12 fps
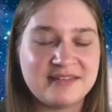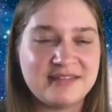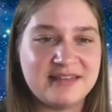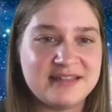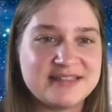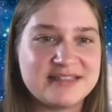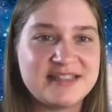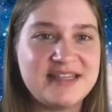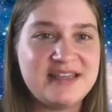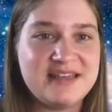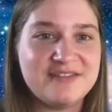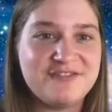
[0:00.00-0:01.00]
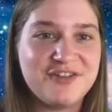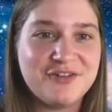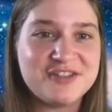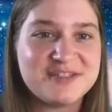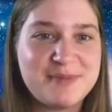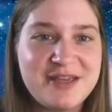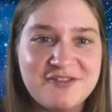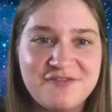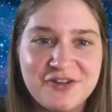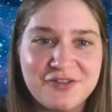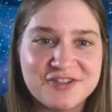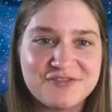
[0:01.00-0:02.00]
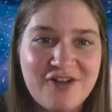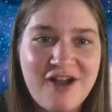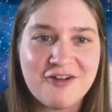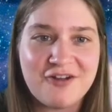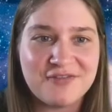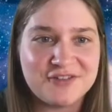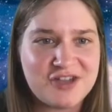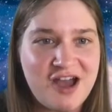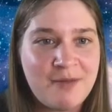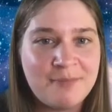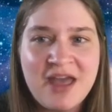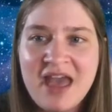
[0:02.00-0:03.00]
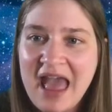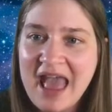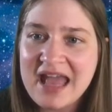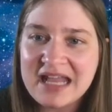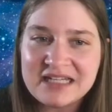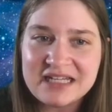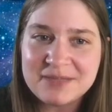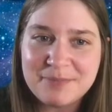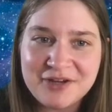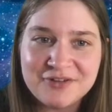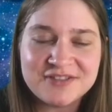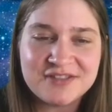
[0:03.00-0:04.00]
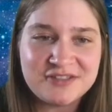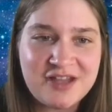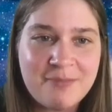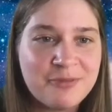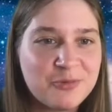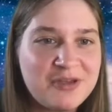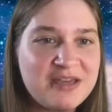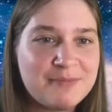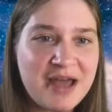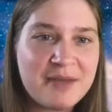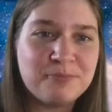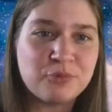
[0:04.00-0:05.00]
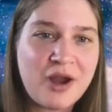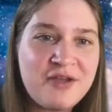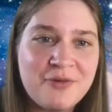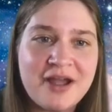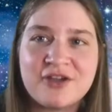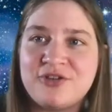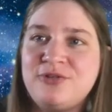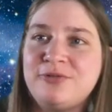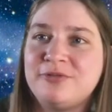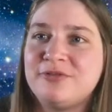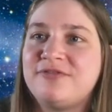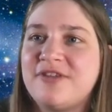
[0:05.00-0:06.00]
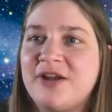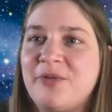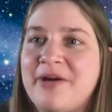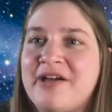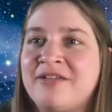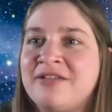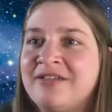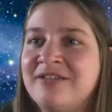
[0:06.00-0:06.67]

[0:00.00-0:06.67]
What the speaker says: Let's see. Fearless Bee and Fearless Frog are on the top, and an appearance in the top 3 by Bright Raccoon. Very well.